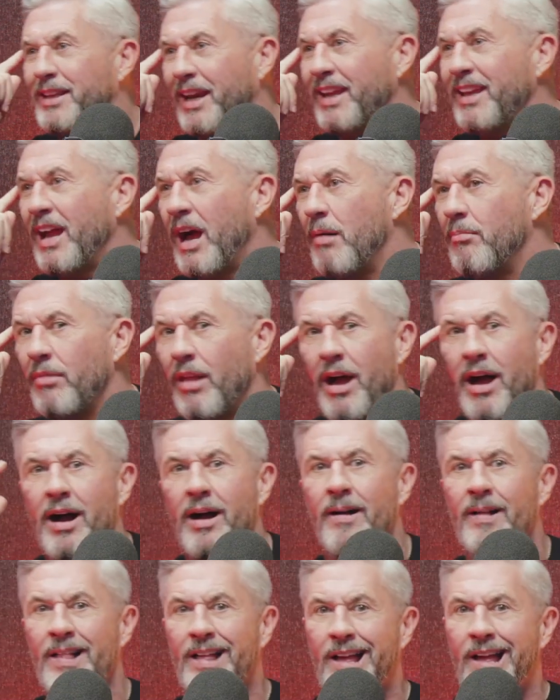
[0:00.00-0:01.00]
right?
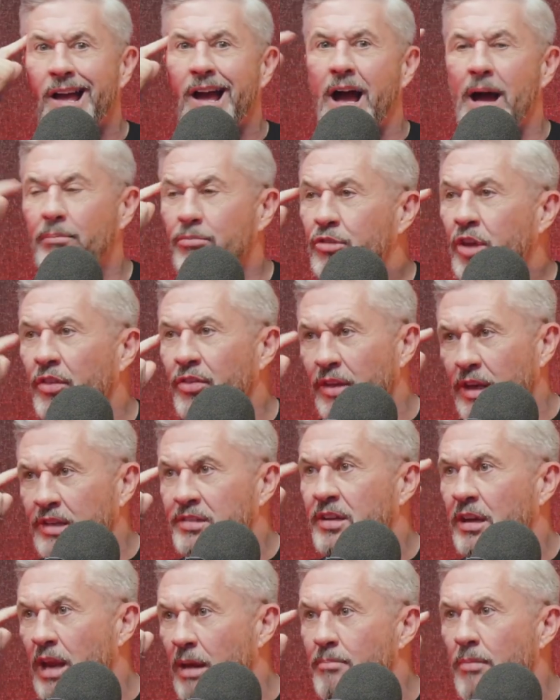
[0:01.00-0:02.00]
I'm turning
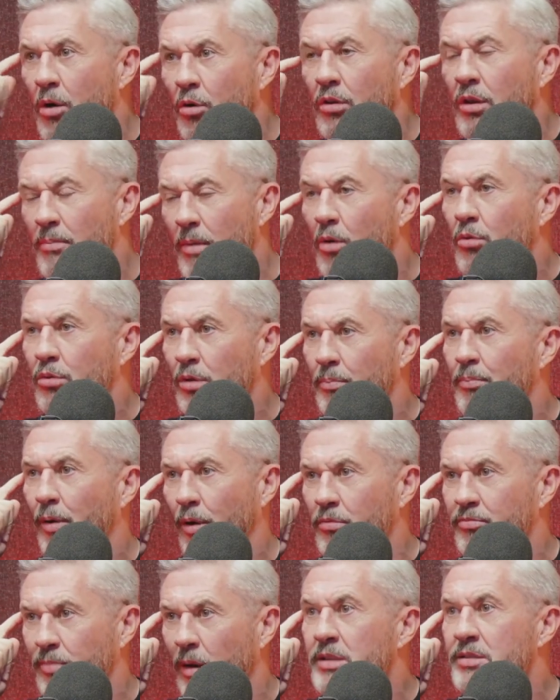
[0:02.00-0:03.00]
this into a multi-million
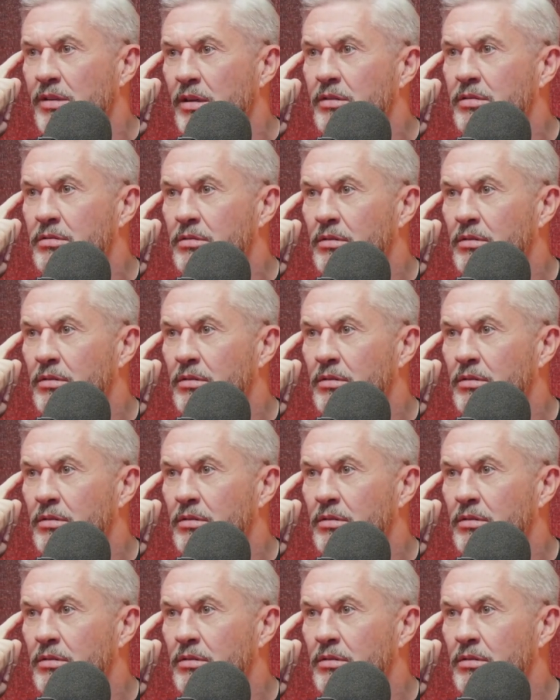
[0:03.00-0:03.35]
pound business.